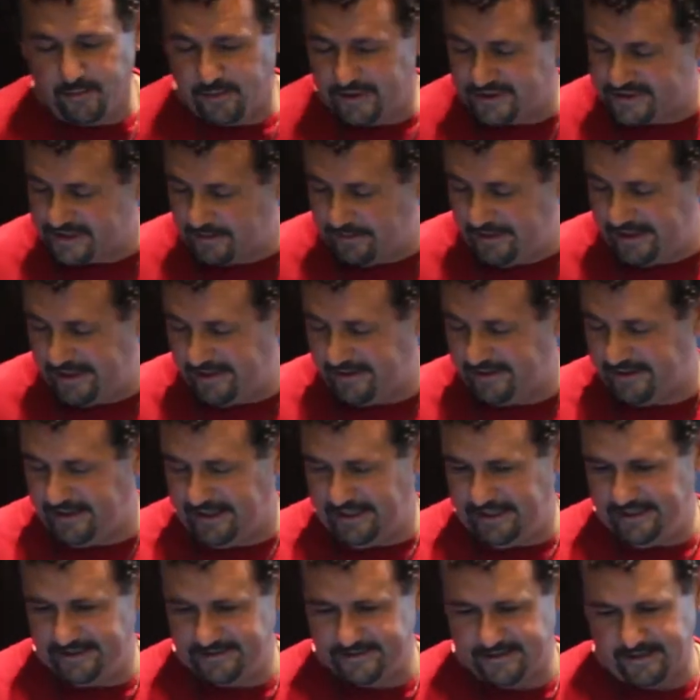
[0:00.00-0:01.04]
some of the
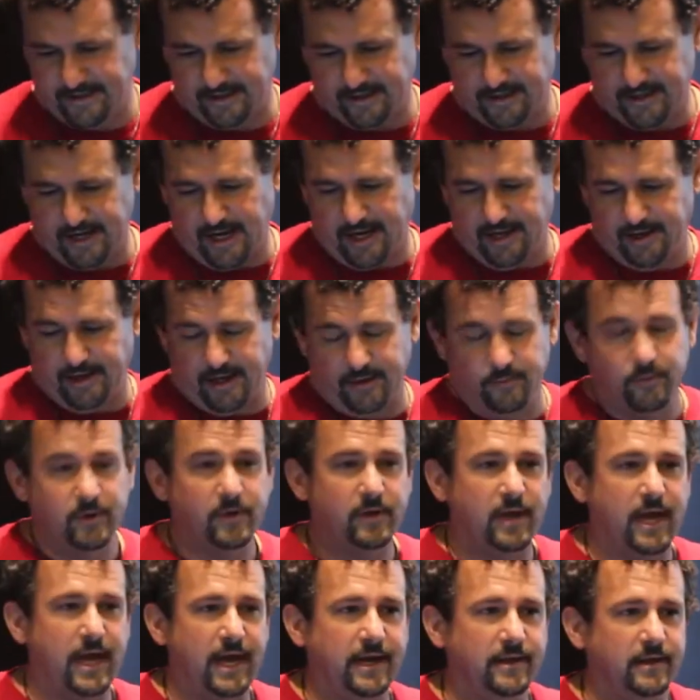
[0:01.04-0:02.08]
things that I
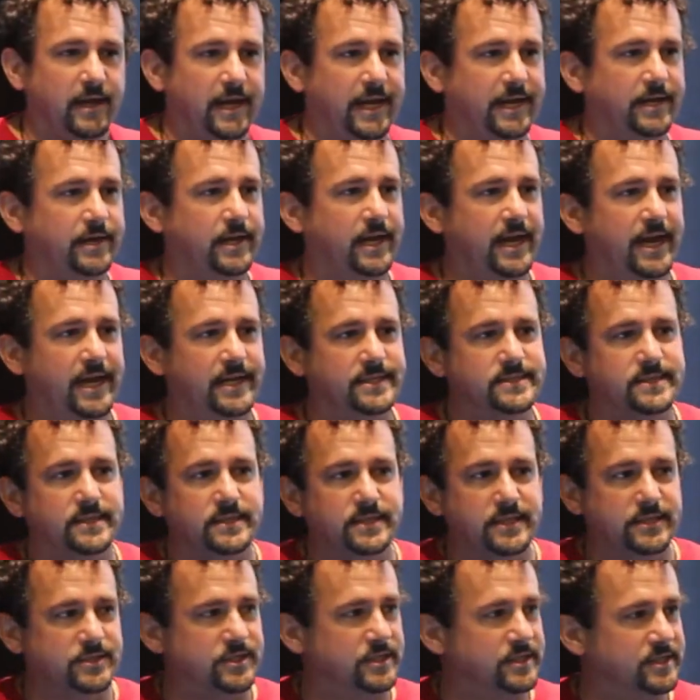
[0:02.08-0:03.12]
will highlight as
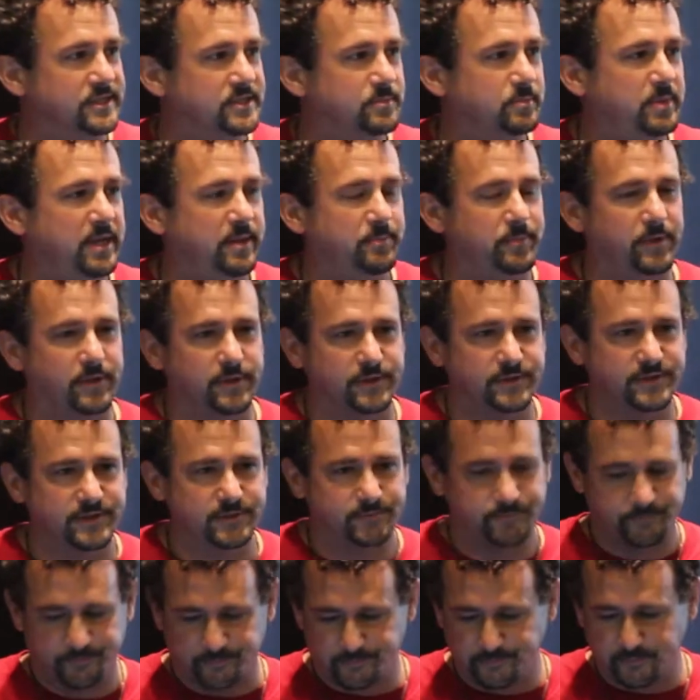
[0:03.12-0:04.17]
indigenous peoples,
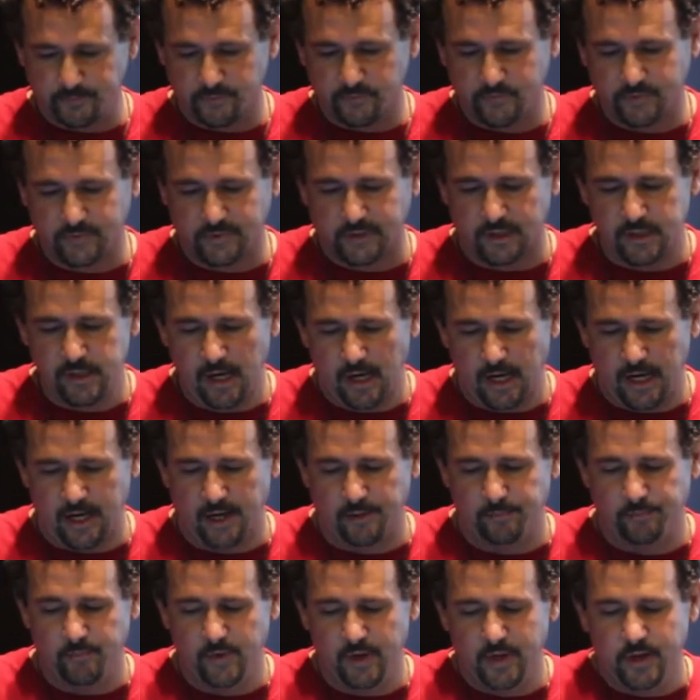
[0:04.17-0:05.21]

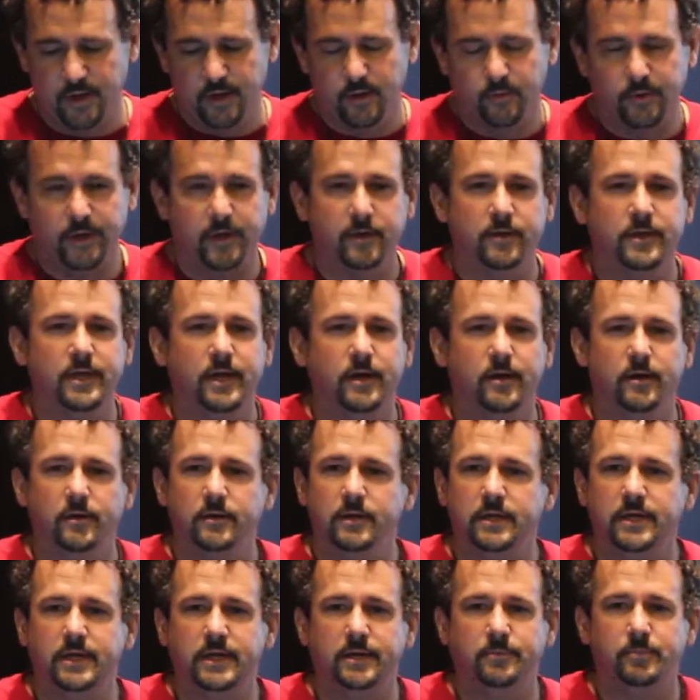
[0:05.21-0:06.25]
we are the
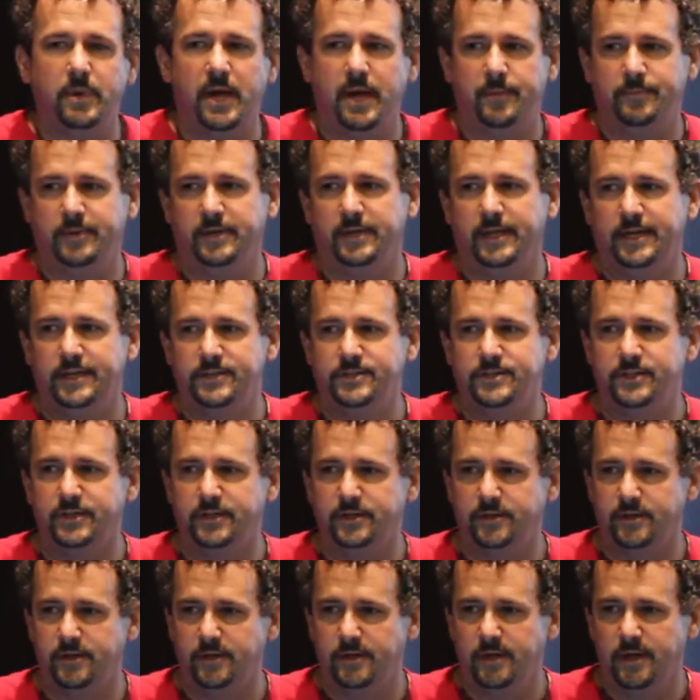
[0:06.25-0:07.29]
only
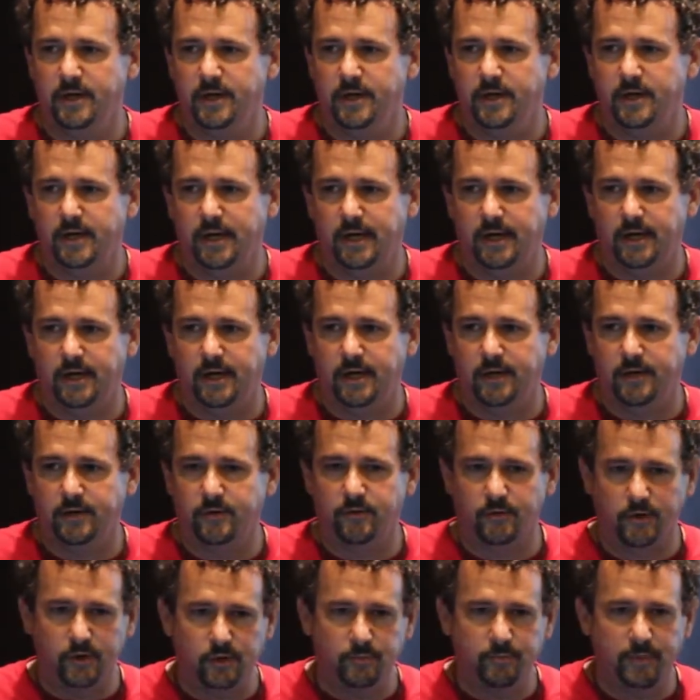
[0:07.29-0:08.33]
population
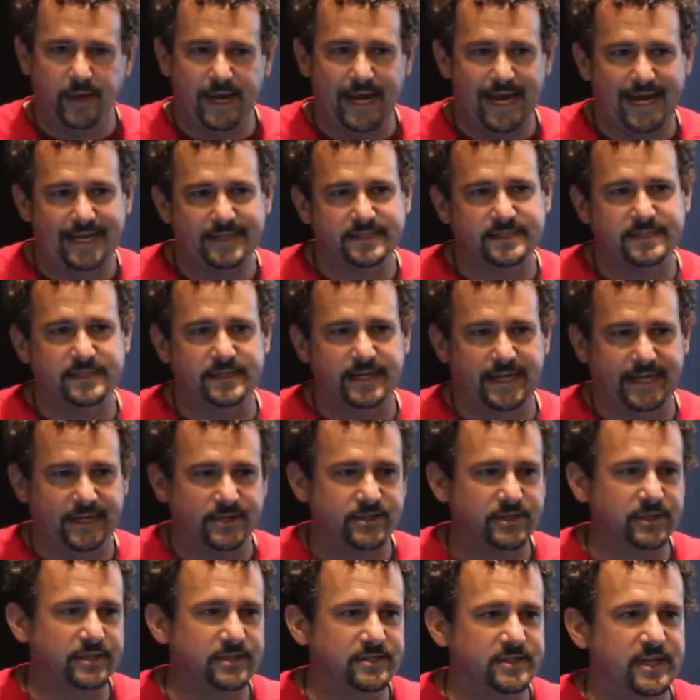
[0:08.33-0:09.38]
group as
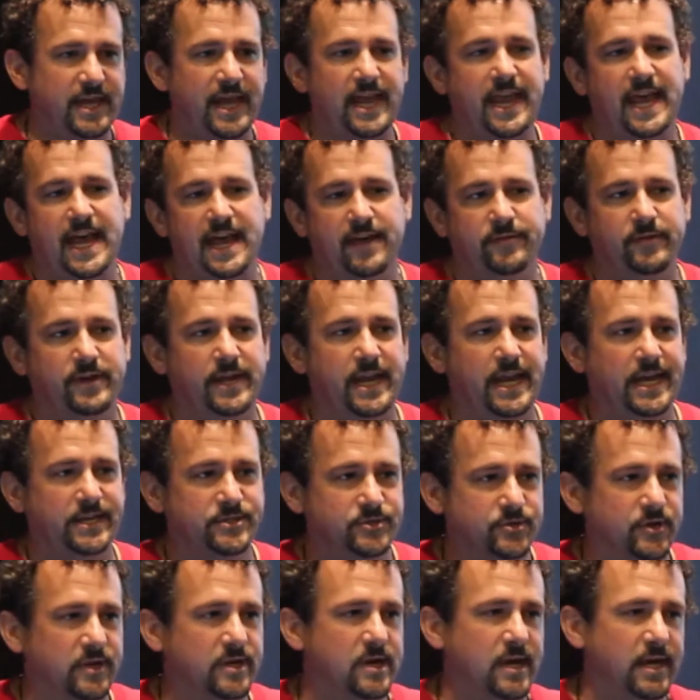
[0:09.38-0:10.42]
nations that have an
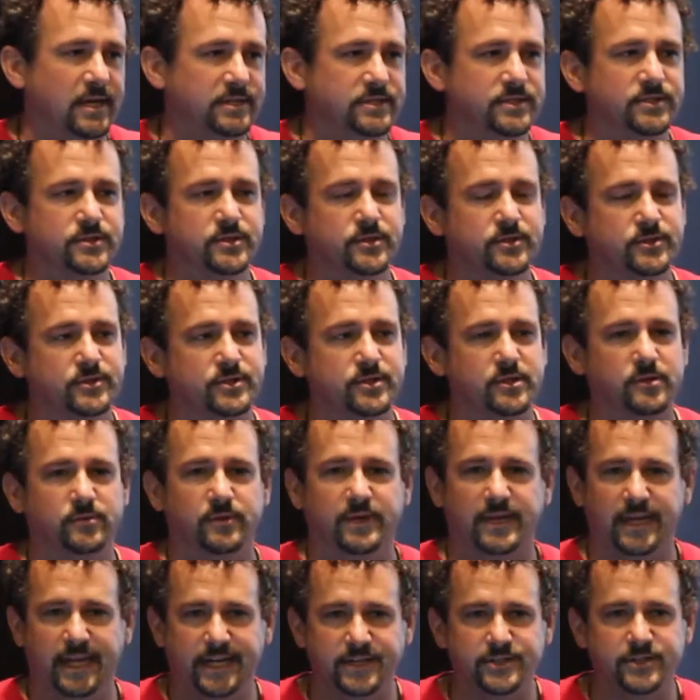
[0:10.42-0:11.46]
extra constitutional
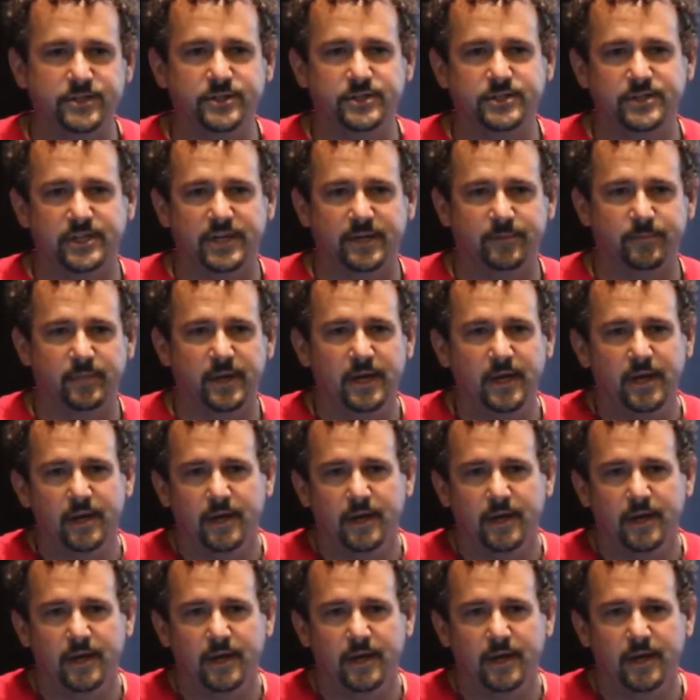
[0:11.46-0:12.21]
relationship